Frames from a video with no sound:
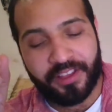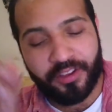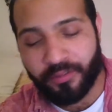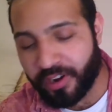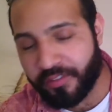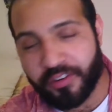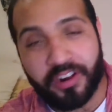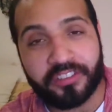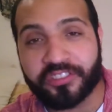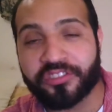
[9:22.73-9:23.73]
whatever,
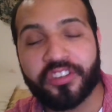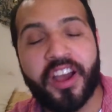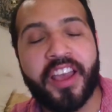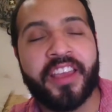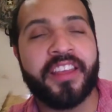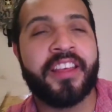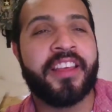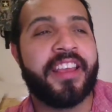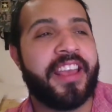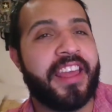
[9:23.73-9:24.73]
I'll just try.
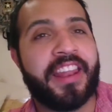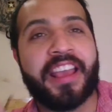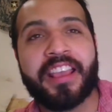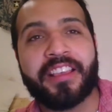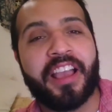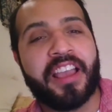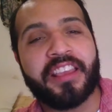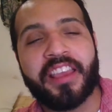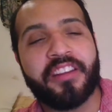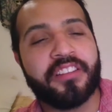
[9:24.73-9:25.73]
And I
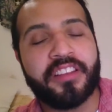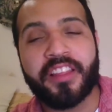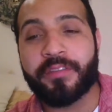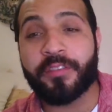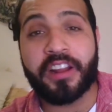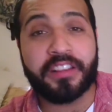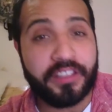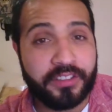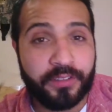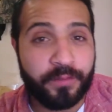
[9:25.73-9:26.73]
guarantee that for at
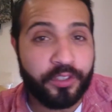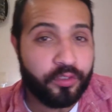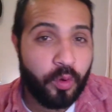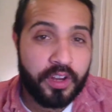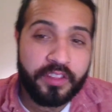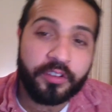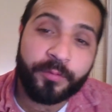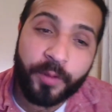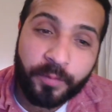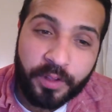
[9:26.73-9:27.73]
least the first 20, there's
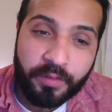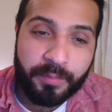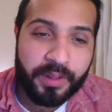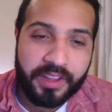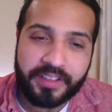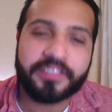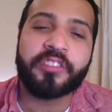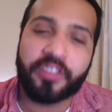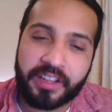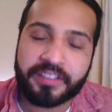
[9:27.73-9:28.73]
50 of them, and like I
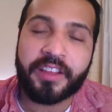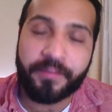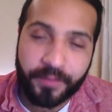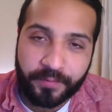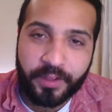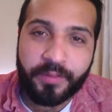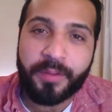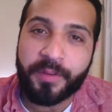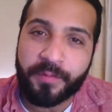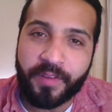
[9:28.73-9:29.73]
said, 50 of
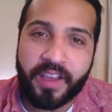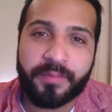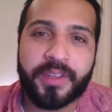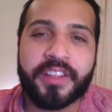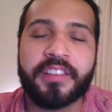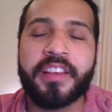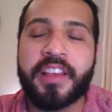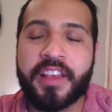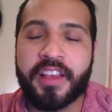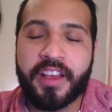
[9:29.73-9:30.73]
them in 5 minutes.
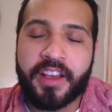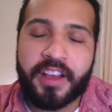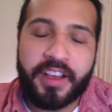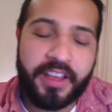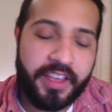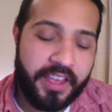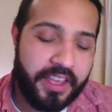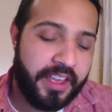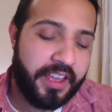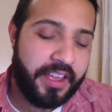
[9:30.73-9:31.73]

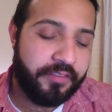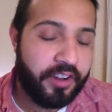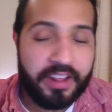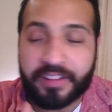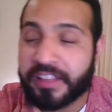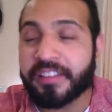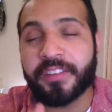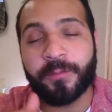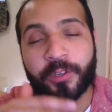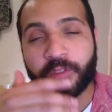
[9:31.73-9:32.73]
And for at least
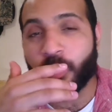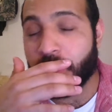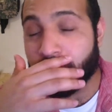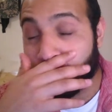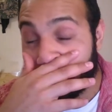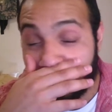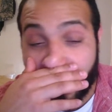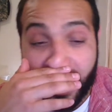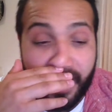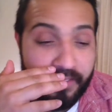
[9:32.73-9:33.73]
the first 20,
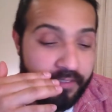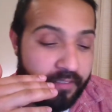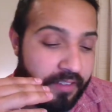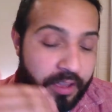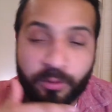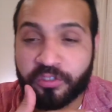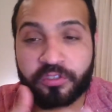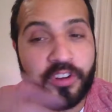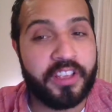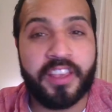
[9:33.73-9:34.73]
25, it was
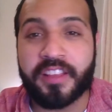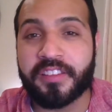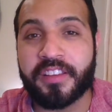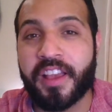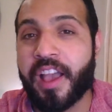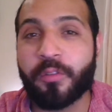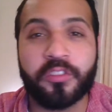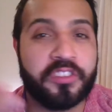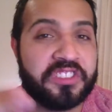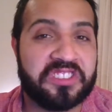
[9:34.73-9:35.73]
straight guessing. I
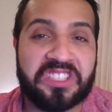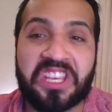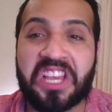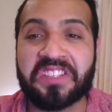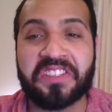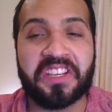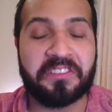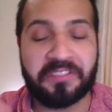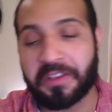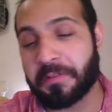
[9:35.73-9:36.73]
was just guessing. I
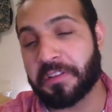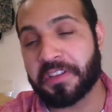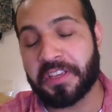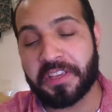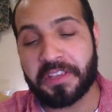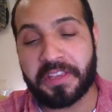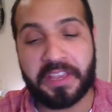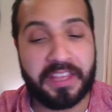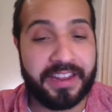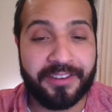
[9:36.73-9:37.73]
was like looking,
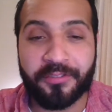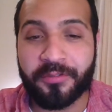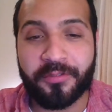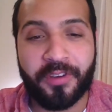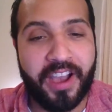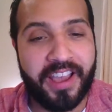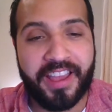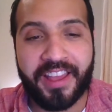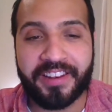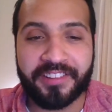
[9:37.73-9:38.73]
and I knew I
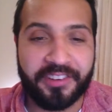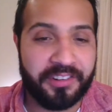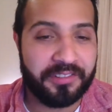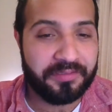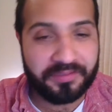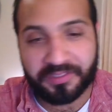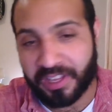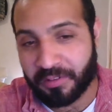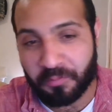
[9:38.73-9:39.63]
had, you know, a